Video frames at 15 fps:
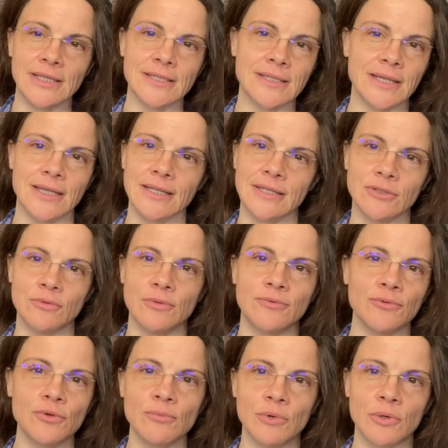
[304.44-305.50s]
and ten and do a
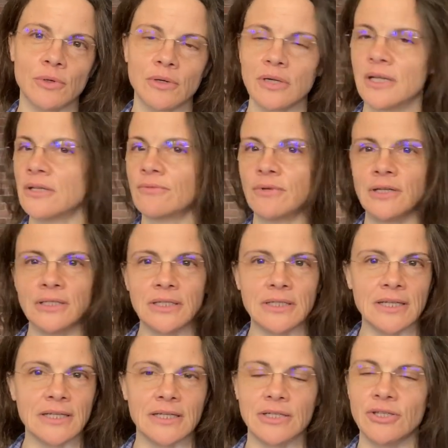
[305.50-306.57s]
few more and run it
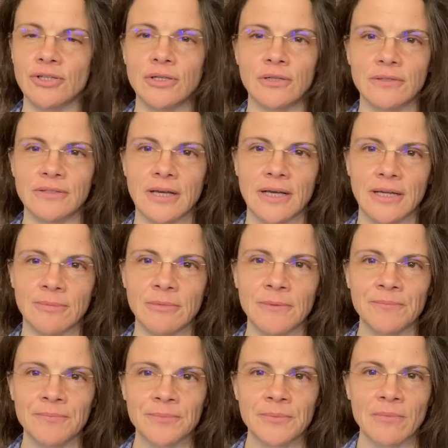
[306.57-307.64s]
at additional time.
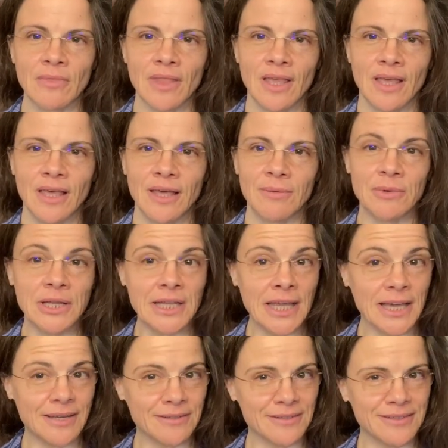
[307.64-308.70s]
But
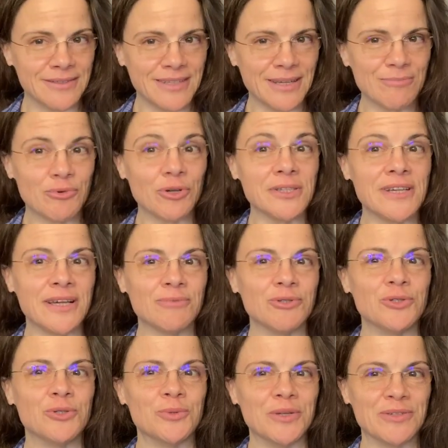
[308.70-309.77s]
yeah, take more time
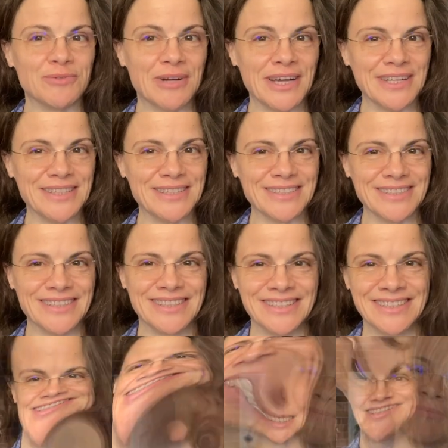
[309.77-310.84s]
to do it right.
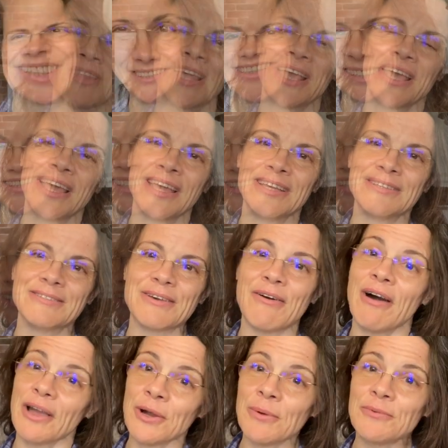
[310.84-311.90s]
So
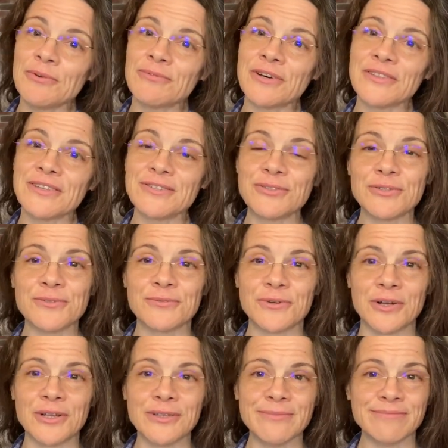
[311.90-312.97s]
I hope you found this
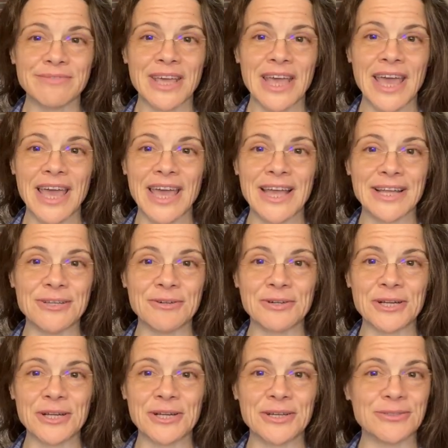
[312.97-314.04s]
useful, and you're
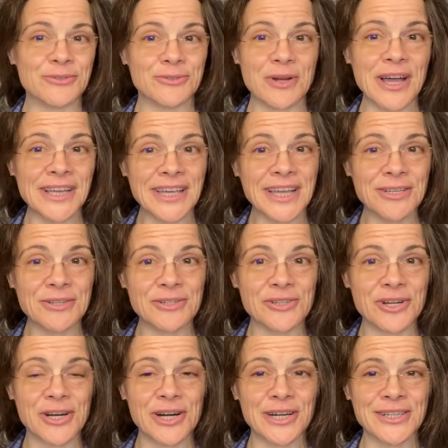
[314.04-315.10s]
gonna dry can your
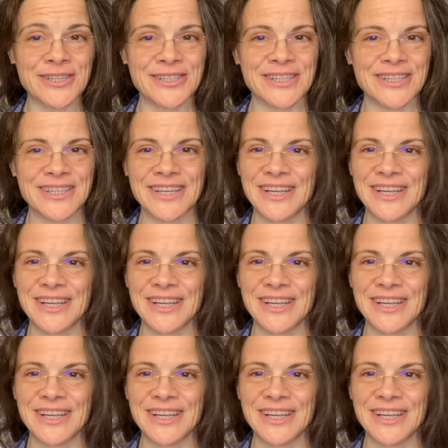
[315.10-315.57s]
jars,